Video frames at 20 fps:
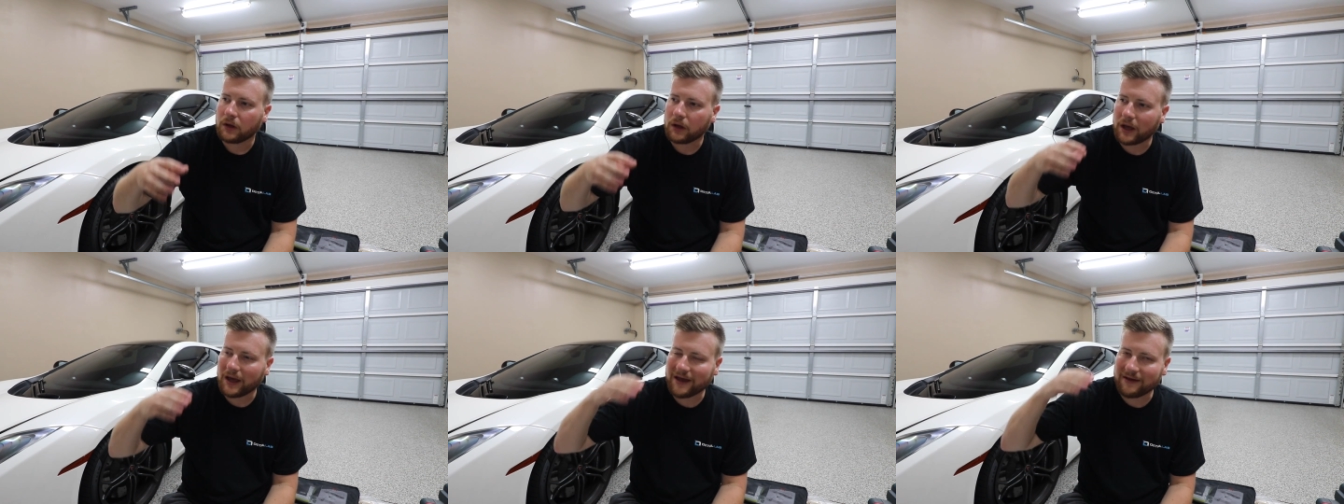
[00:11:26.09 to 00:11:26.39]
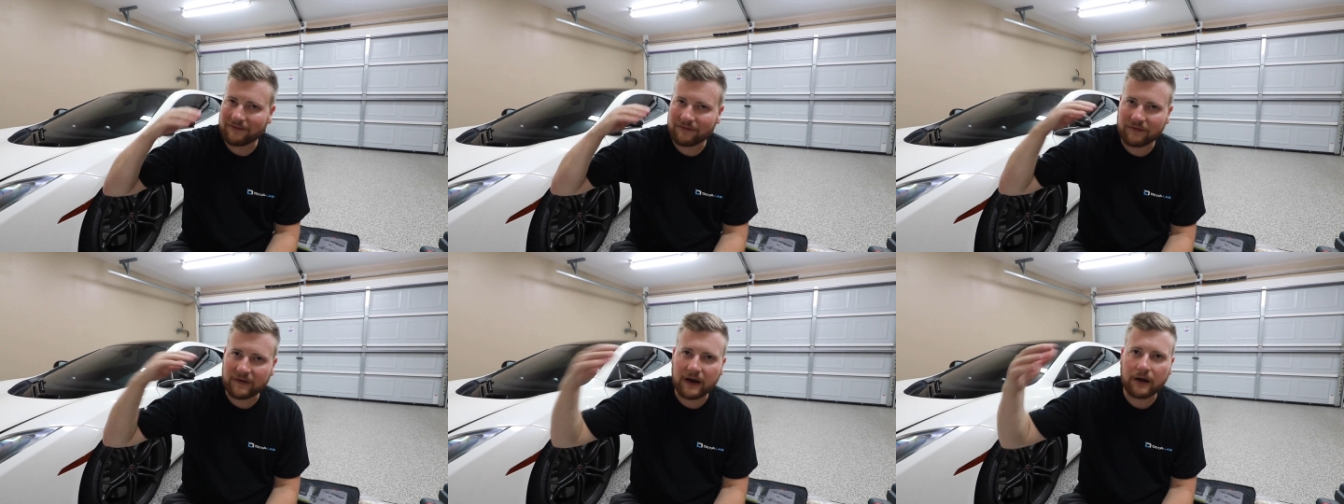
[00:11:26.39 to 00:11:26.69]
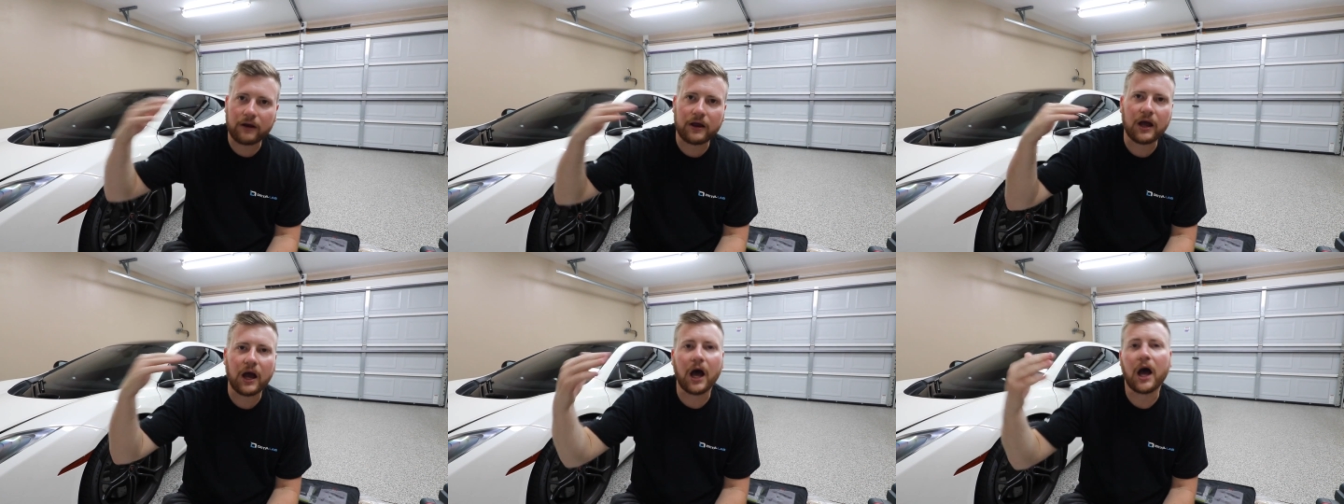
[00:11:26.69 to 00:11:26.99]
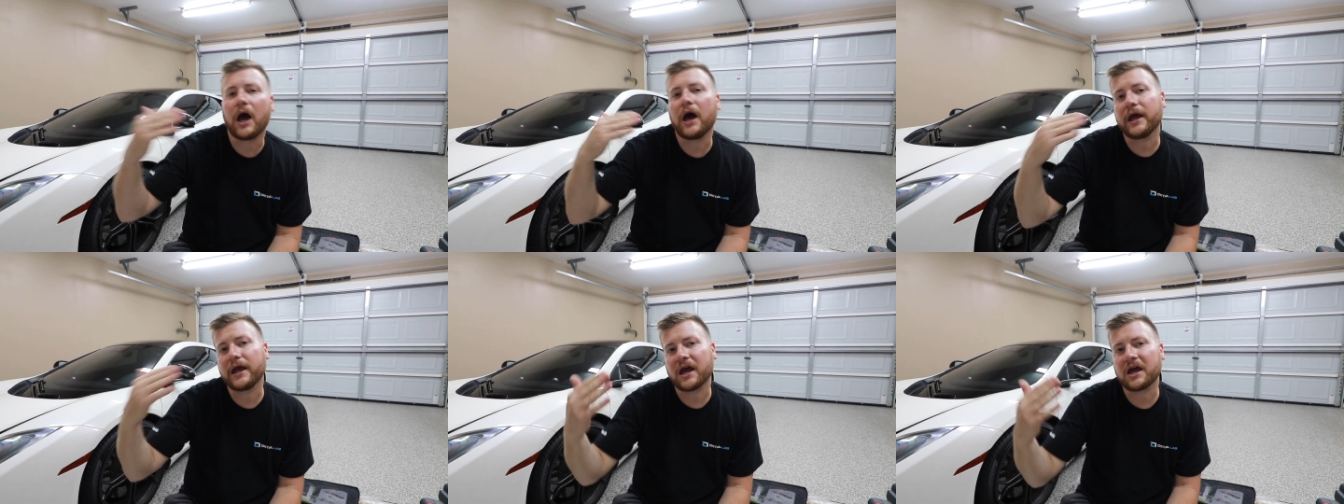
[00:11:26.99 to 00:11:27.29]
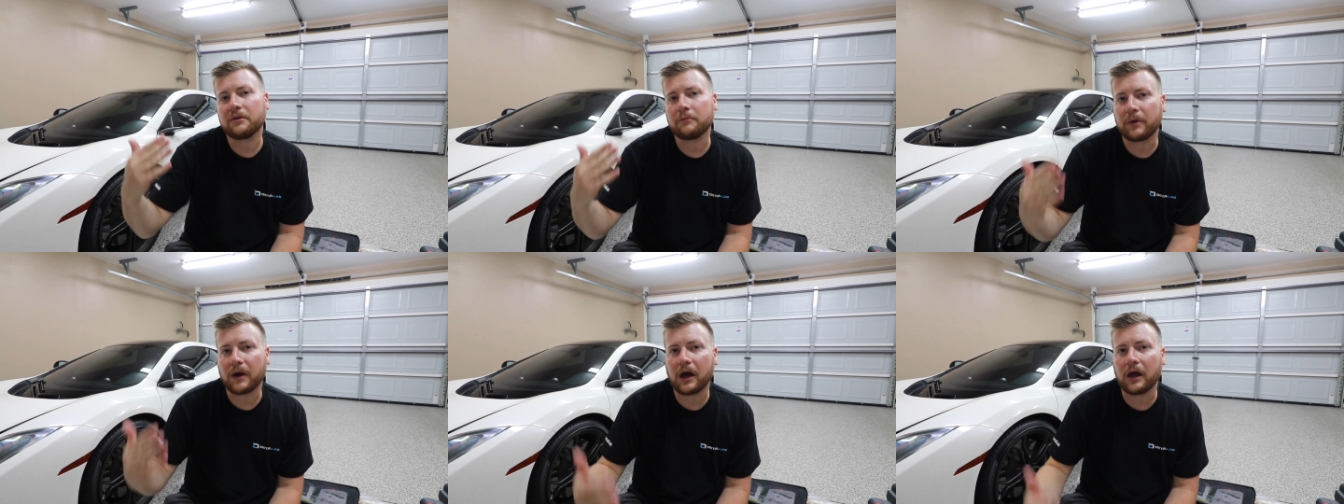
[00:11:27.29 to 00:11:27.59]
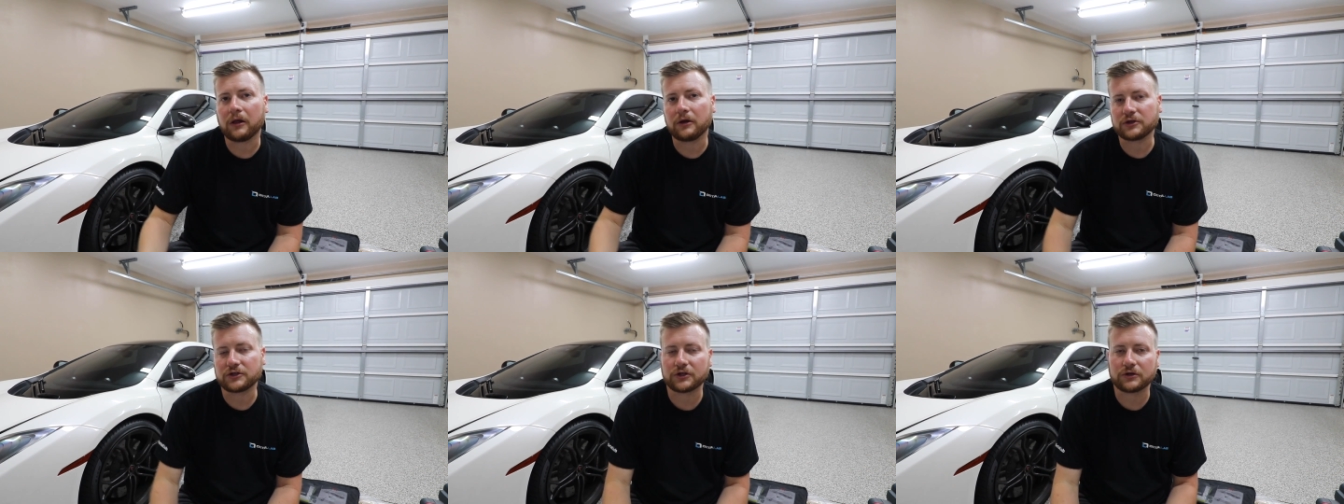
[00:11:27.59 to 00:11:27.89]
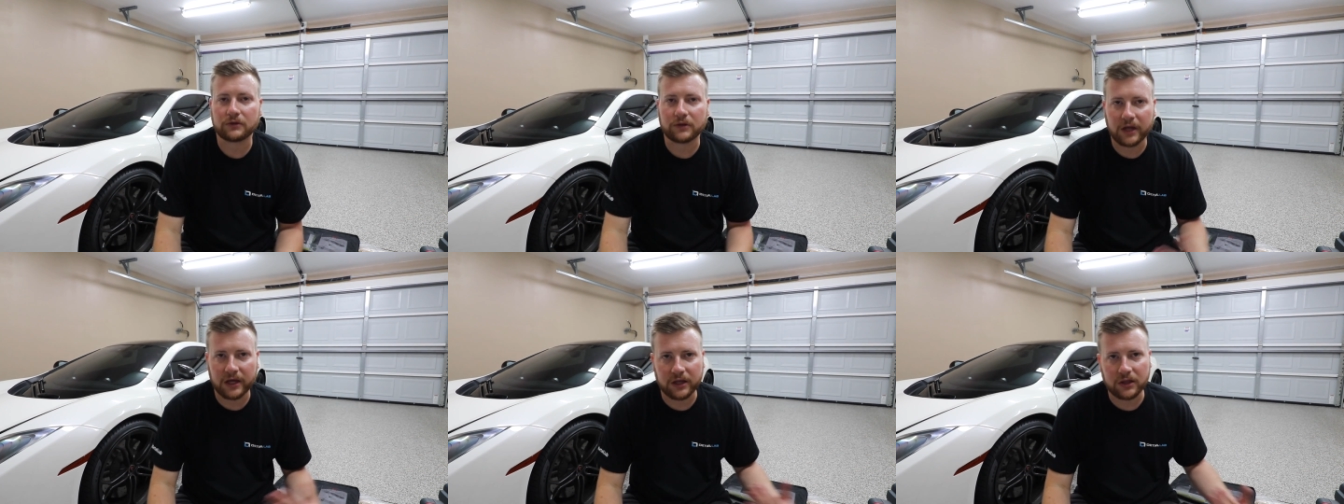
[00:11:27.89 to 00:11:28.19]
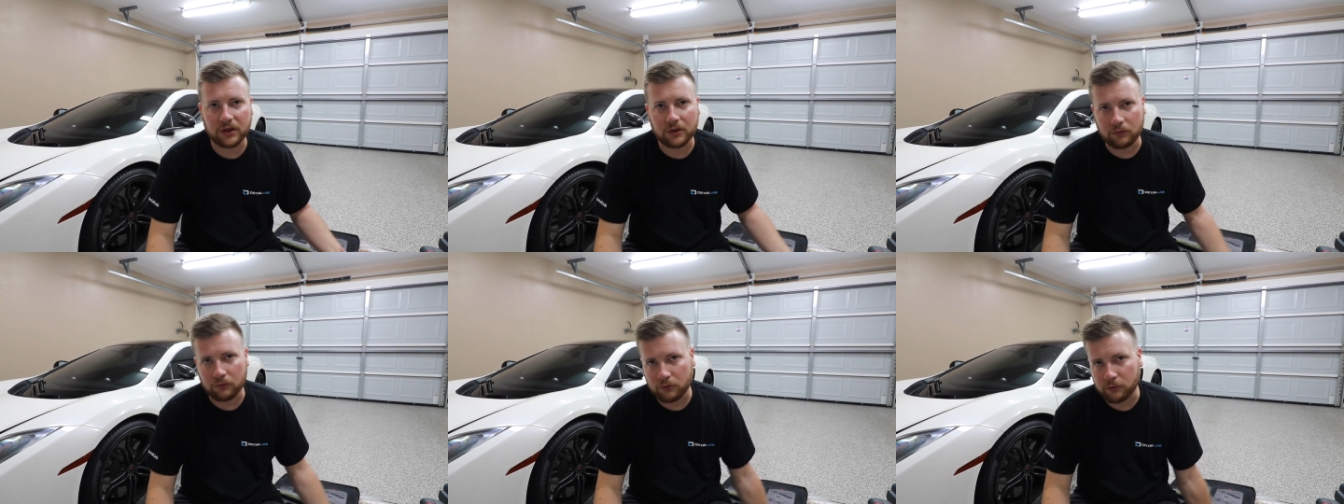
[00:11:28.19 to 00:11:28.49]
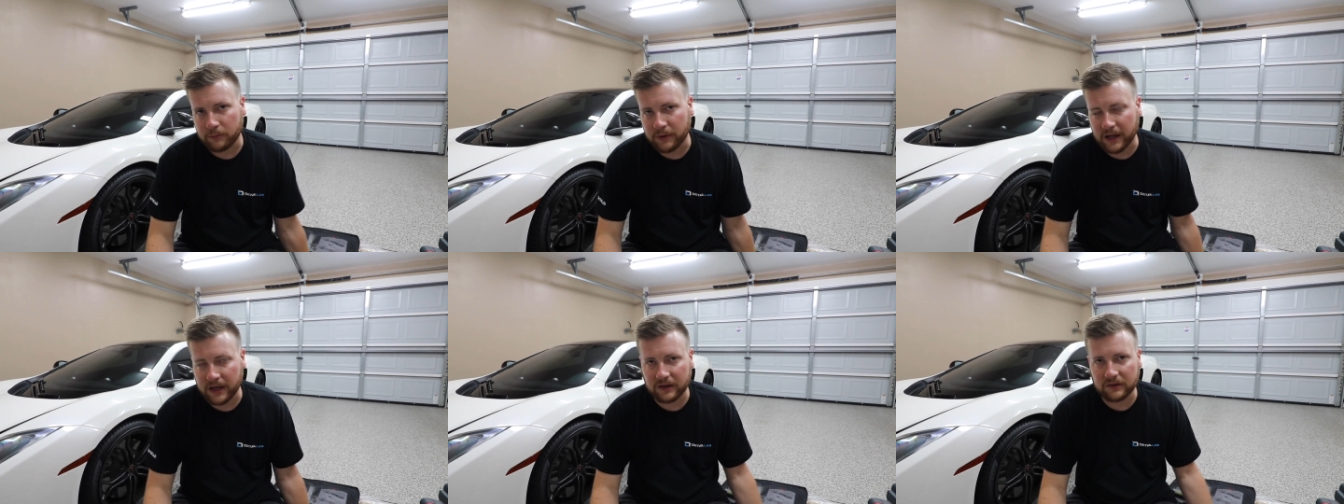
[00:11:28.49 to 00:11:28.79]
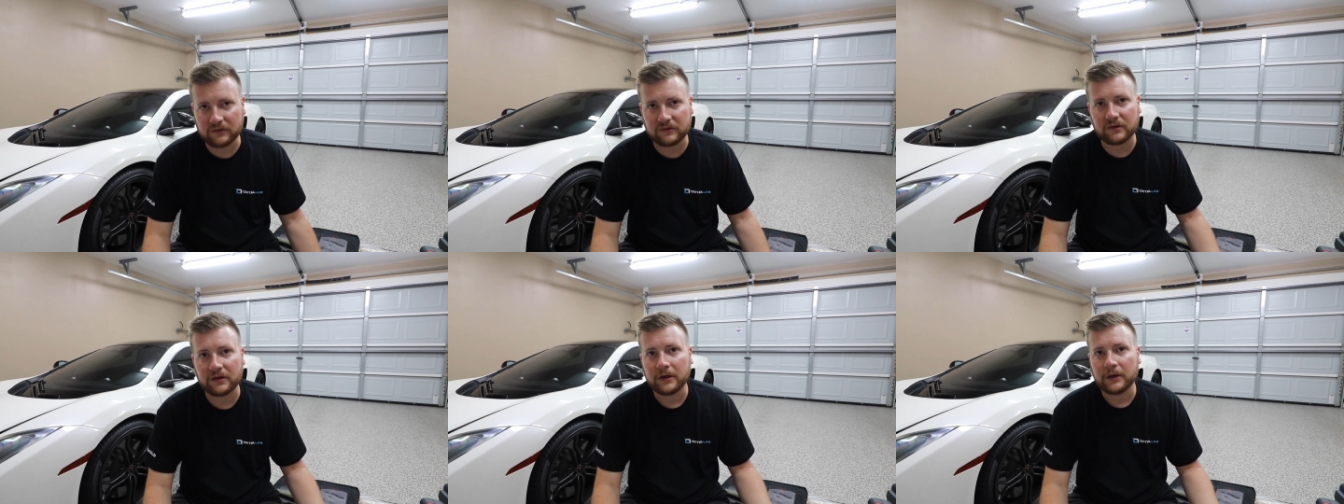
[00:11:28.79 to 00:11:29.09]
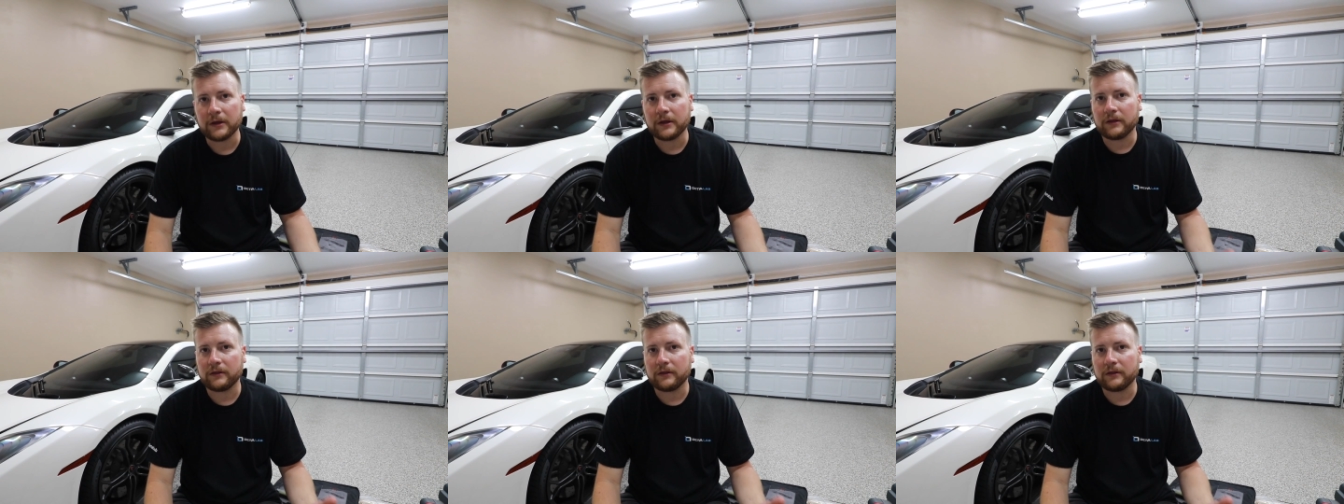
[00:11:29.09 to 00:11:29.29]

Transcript: a very high-end polisher like the Rupes,